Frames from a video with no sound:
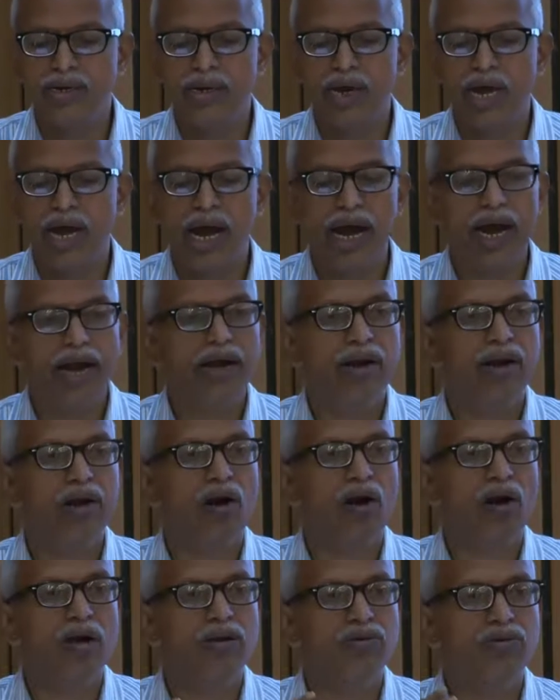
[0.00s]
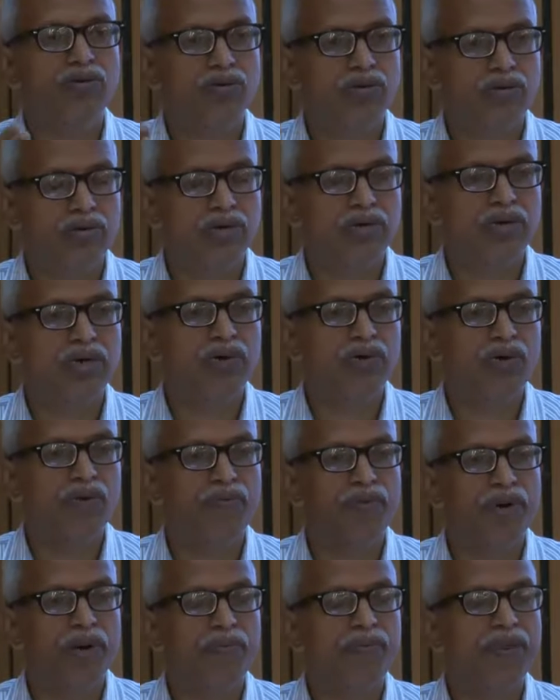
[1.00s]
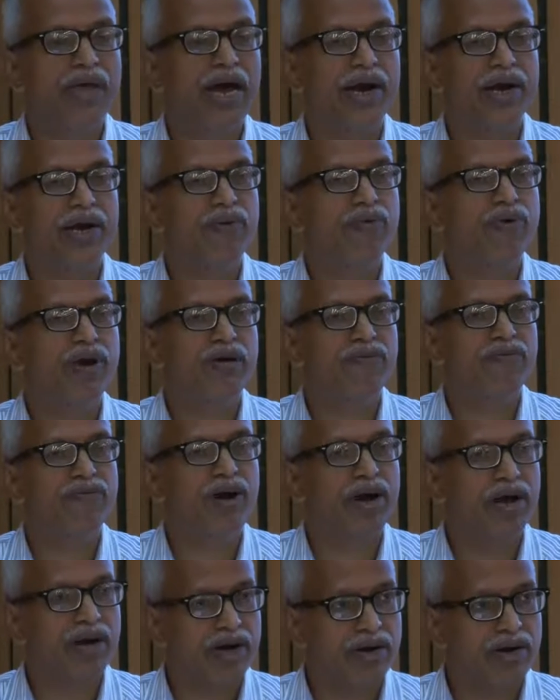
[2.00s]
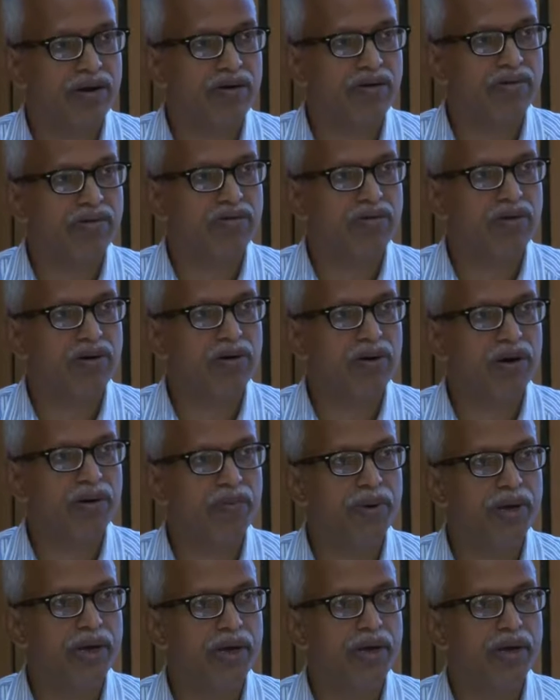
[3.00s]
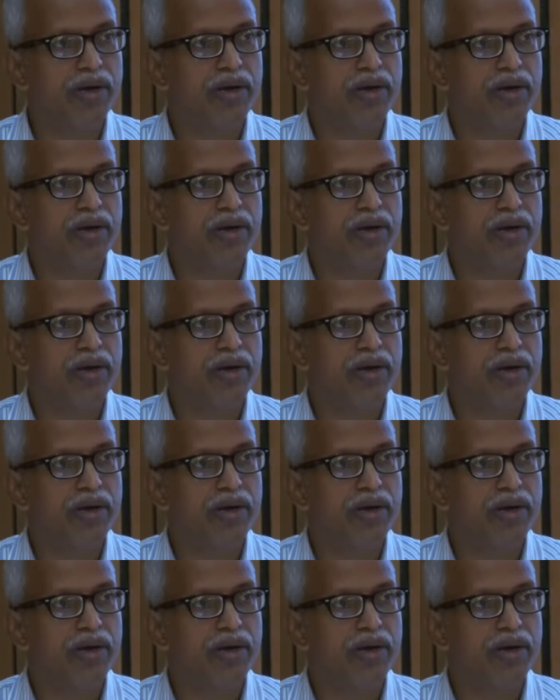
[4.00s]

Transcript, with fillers: and also you know from that you can find it out what will be